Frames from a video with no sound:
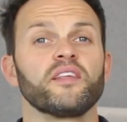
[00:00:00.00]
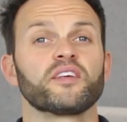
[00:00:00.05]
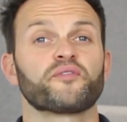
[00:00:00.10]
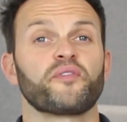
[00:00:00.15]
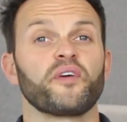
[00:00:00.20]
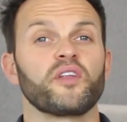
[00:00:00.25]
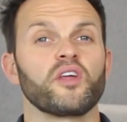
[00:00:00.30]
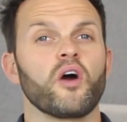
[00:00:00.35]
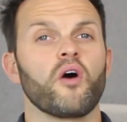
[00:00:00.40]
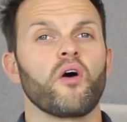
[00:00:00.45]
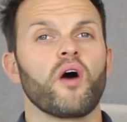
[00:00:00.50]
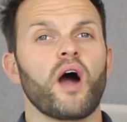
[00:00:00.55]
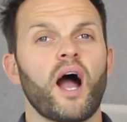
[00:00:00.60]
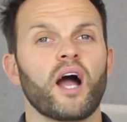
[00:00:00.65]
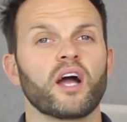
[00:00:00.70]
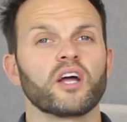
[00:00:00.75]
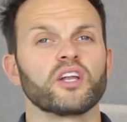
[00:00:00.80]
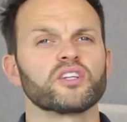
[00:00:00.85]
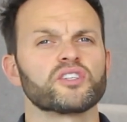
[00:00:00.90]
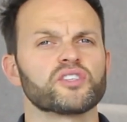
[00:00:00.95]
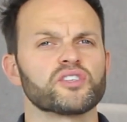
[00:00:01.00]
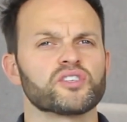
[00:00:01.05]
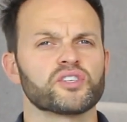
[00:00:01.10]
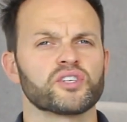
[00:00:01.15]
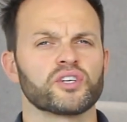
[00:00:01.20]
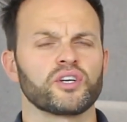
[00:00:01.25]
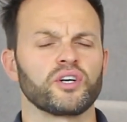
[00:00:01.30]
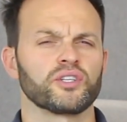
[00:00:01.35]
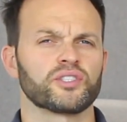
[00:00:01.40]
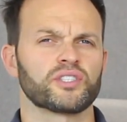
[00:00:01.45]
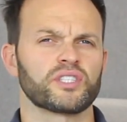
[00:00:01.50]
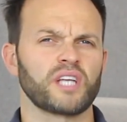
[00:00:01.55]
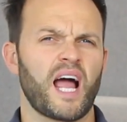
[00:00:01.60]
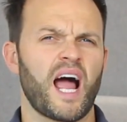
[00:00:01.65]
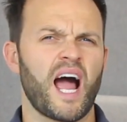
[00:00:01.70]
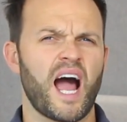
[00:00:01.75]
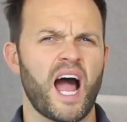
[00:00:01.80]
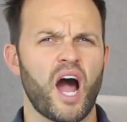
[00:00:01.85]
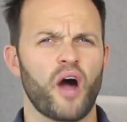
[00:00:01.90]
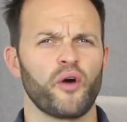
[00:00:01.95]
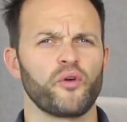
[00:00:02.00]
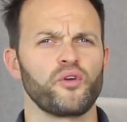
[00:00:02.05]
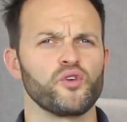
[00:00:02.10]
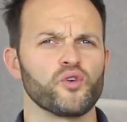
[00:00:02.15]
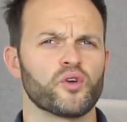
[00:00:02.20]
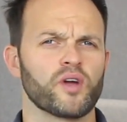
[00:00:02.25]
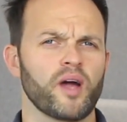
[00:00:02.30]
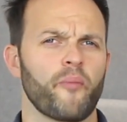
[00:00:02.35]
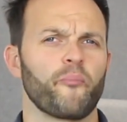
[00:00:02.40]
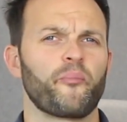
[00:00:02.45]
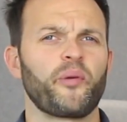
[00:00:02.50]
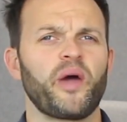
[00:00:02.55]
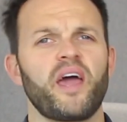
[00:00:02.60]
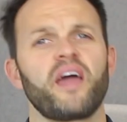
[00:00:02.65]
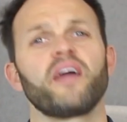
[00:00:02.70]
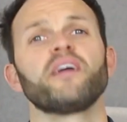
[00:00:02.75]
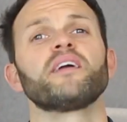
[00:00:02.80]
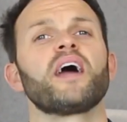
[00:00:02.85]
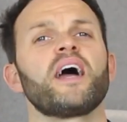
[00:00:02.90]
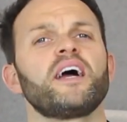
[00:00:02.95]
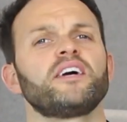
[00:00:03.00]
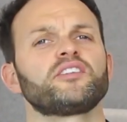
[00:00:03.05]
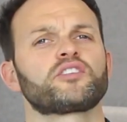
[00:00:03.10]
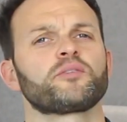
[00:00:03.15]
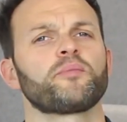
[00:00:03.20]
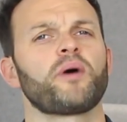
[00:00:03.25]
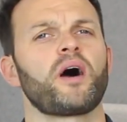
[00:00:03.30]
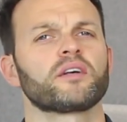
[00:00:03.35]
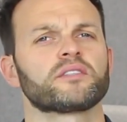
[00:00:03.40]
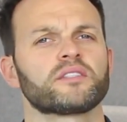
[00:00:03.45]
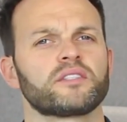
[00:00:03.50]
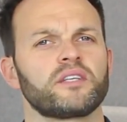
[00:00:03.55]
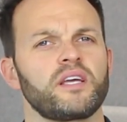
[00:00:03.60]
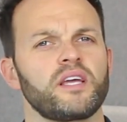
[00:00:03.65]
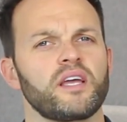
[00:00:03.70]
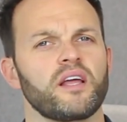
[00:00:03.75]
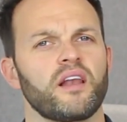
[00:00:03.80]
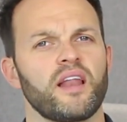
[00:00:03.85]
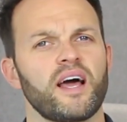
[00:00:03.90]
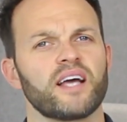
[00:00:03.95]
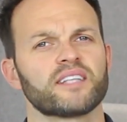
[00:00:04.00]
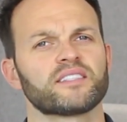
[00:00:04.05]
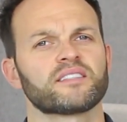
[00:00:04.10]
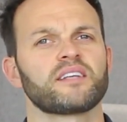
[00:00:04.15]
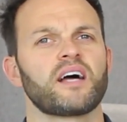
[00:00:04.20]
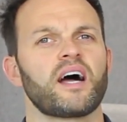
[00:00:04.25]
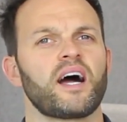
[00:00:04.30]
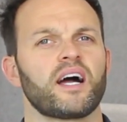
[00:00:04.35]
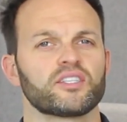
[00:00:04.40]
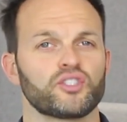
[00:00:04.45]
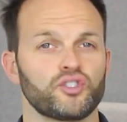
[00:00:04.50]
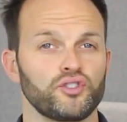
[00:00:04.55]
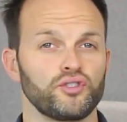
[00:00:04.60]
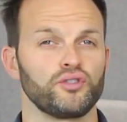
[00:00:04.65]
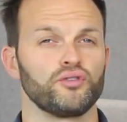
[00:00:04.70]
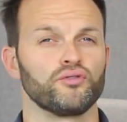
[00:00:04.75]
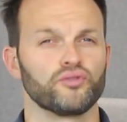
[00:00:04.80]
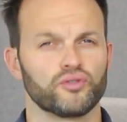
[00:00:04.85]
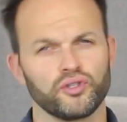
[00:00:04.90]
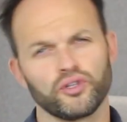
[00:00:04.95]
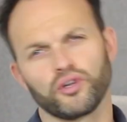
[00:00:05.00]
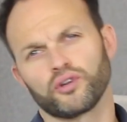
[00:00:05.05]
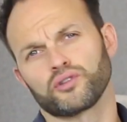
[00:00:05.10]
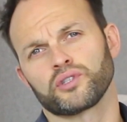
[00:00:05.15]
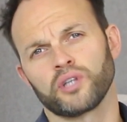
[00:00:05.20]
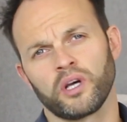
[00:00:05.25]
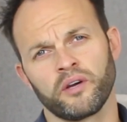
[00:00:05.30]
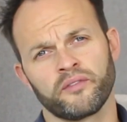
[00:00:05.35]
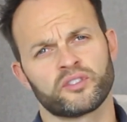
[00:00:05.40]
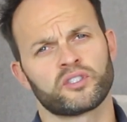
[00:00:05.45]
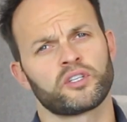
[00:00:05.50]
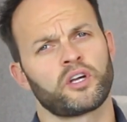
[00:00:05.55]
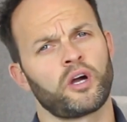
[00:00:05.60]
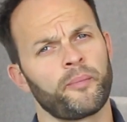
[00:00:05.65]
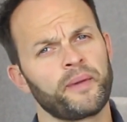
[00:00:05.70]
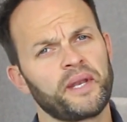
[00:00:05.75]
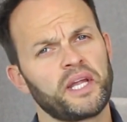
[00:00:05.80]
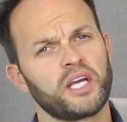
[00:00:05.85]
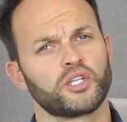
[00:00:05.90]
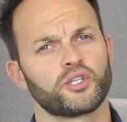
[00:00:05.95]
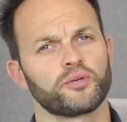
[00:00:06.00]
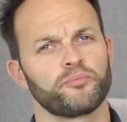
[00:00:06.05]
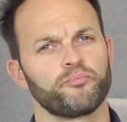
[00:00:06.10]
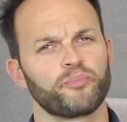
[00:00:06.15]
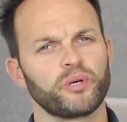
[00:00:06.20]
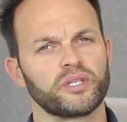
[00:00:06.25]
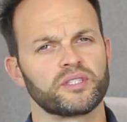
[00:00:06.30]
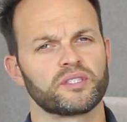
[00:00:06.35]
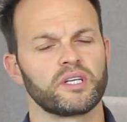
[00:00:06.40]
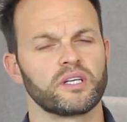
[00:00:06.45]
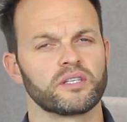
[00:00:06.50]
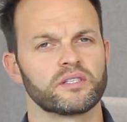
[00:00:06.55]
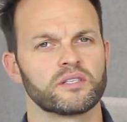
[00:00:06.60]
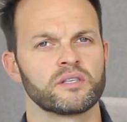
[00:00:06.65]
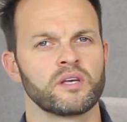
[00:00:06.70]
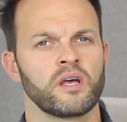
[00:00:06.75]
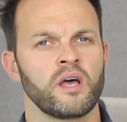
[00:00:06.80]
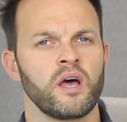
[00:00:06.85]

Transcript: this video, I'm going to discuss how you can pay HMRC less tax using your serviced accommodation business.